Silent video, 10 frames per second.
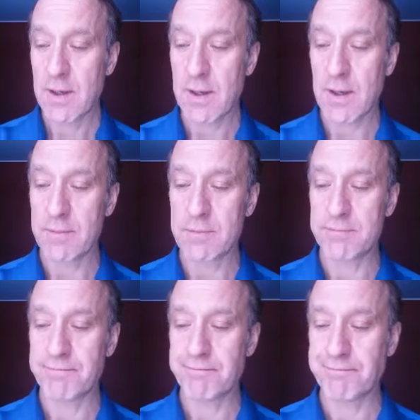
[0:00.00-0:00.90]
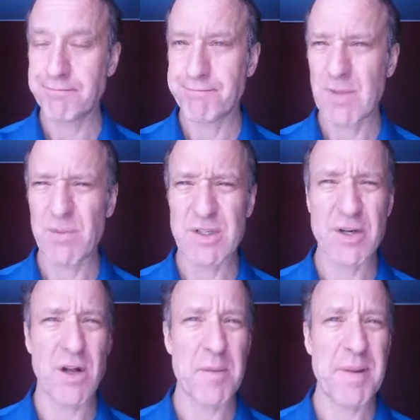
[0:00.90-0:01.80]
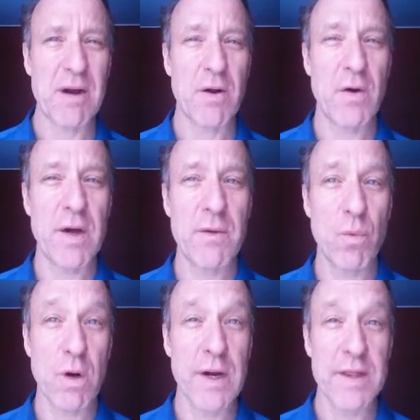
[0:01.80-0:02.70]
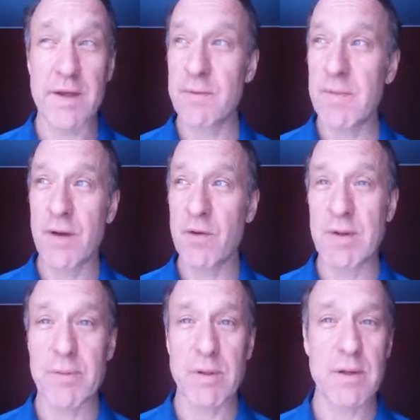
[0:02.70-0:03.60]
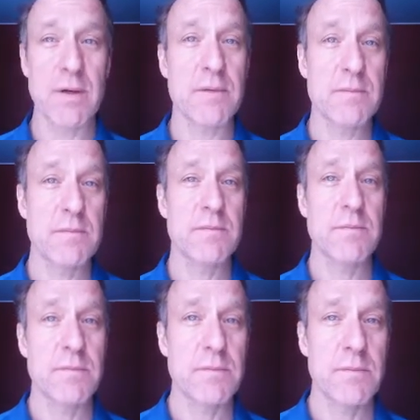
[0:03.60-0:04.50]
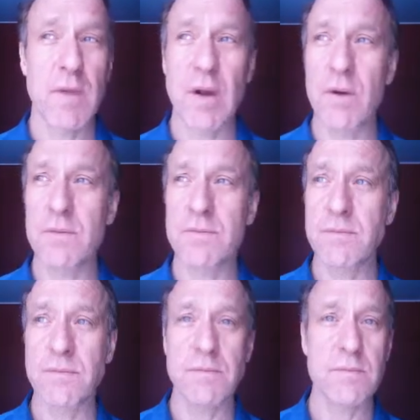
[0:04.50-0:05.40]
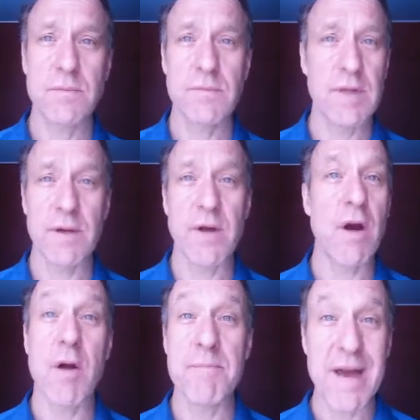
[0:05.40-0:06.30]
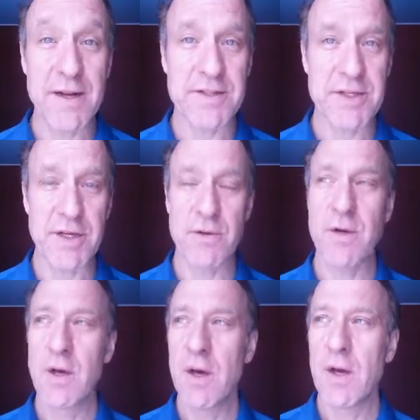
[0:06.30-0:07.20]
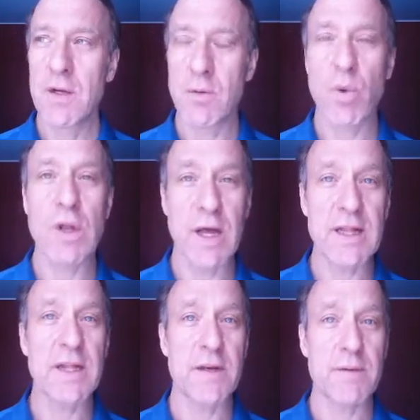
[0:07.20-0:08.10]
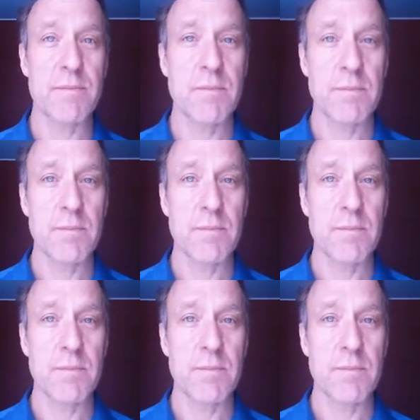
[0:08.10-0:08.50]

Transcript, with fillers: um, I don't know what you call it, paranoia, worry that other people are, you know, that are a menace to you, you're more likely to